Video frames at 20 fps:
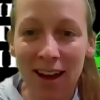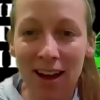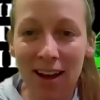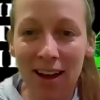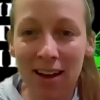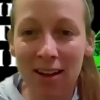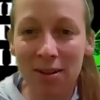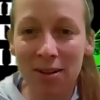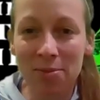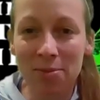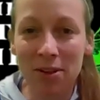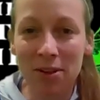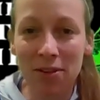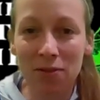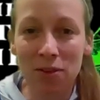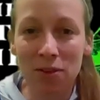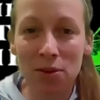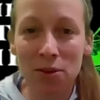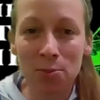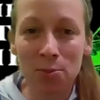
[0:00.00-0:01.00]

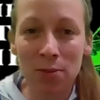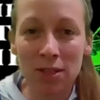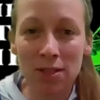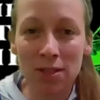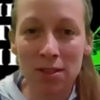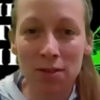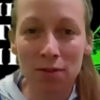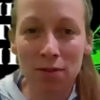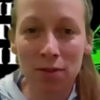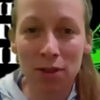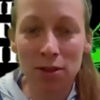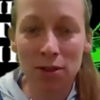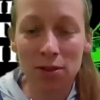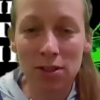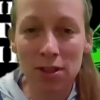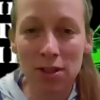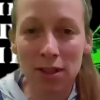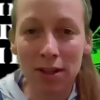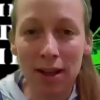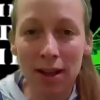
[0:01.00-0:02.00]
If you missed the
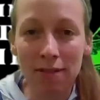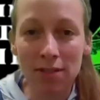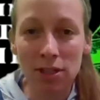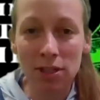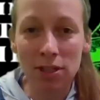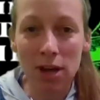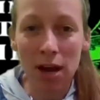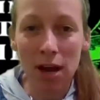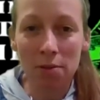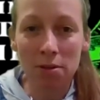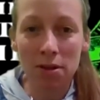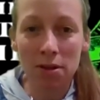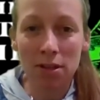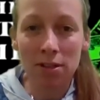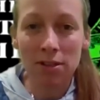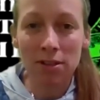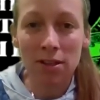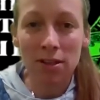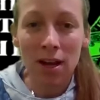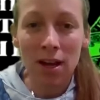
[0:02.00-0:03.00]
first 11
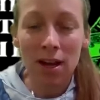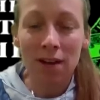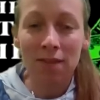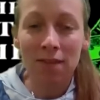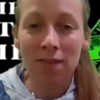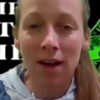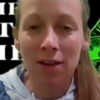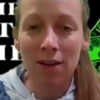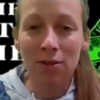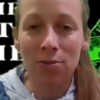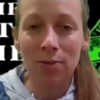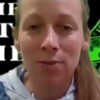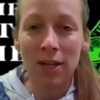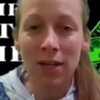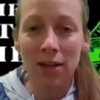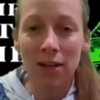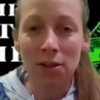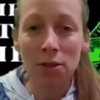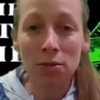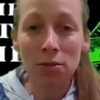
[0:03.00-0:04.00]
chapters, follow me
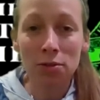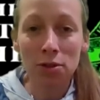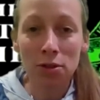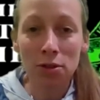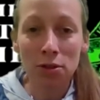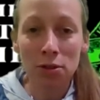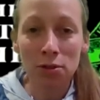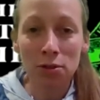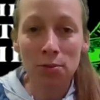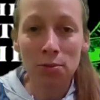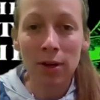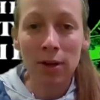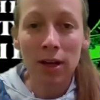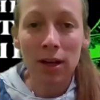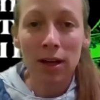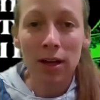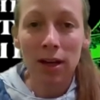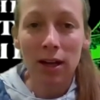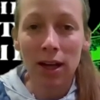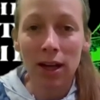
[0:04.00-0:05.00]
on YouTube,
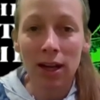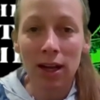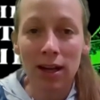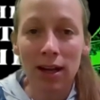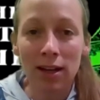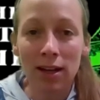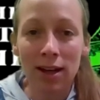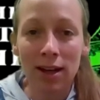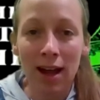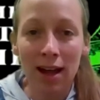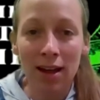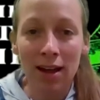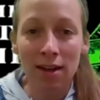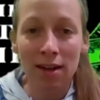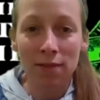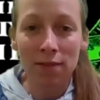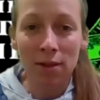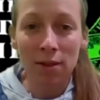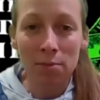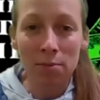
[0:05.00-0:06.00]
and I
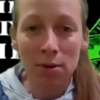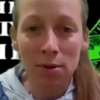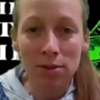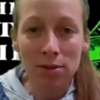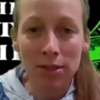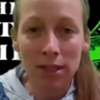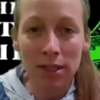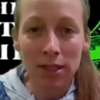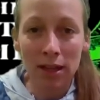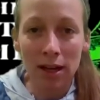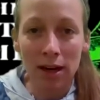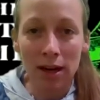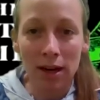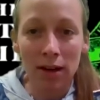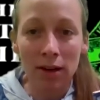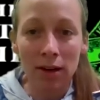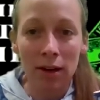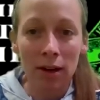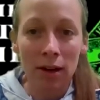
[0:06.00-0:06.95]
have them posted there.